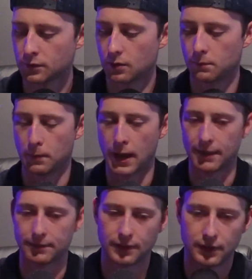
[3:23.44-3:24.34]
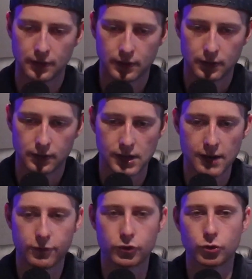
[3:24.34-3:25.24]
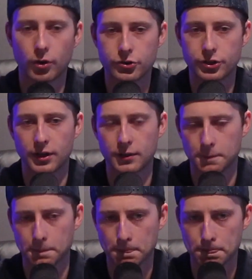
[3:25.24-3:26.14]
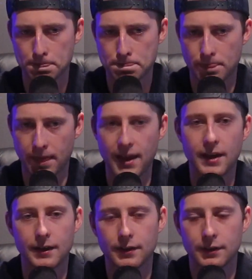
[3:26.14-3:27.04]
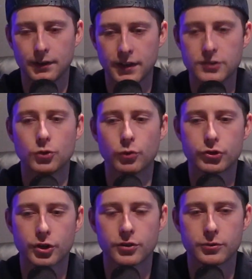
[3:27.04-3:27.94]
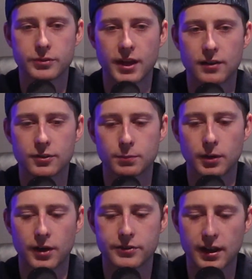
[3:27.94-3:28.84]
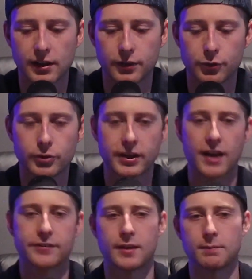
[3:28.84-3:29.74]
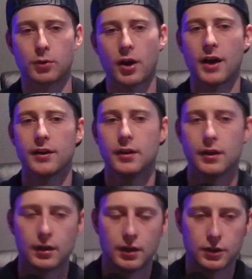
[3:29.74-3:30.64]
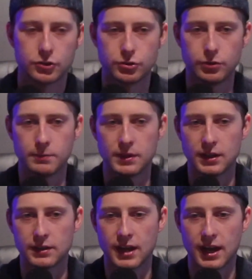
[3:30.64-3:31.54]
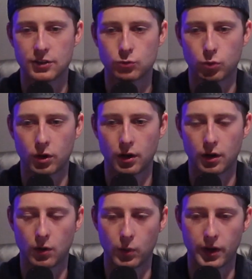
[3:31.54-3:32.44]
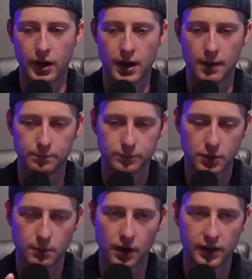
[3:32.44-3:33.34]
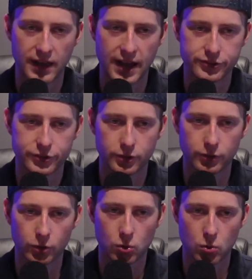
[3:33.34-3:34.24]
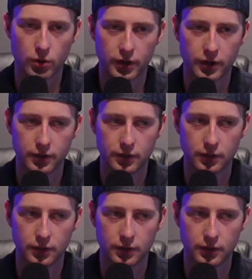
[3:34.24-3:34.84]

But yeah, for Georgia, they do return some talented players. The three guys they brought to the media days were Kamari Laster, their corner,